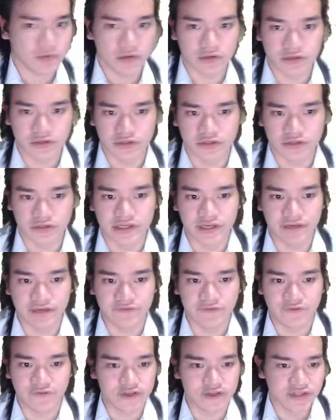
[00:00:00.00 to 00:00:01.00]
Good day.
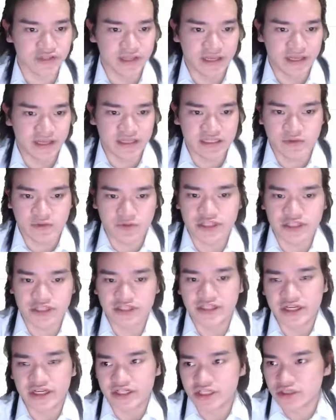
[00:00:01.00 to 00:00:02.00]
For today's
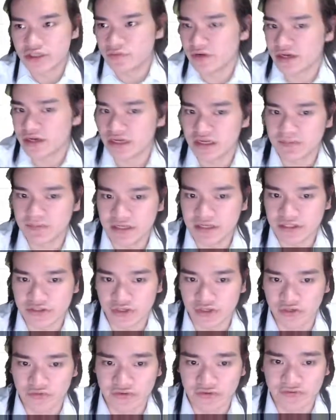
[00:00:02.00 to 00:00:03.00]
presentation, we are going to be
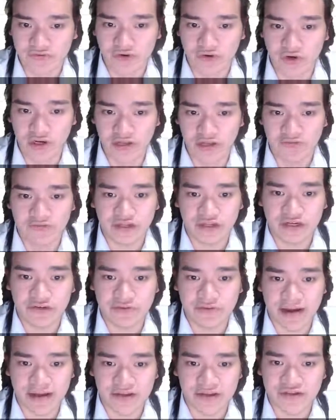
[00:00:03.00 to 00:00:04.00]
solving for lift and
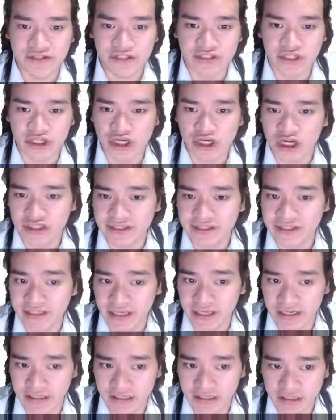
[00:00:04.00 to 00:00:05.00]
drag using the
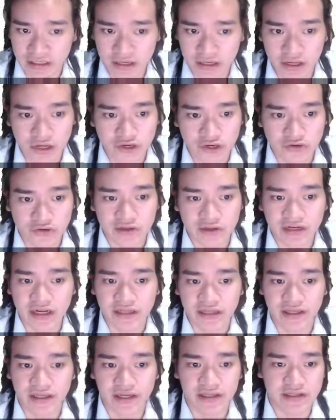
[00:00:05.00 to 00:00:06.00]
Gottingen
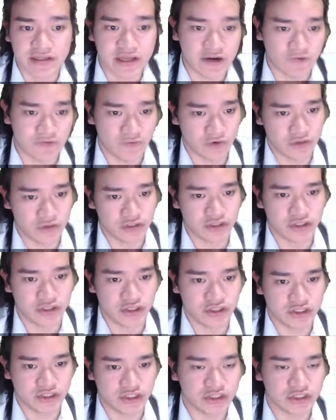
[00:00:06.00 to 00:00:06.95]
398 airfoil chart.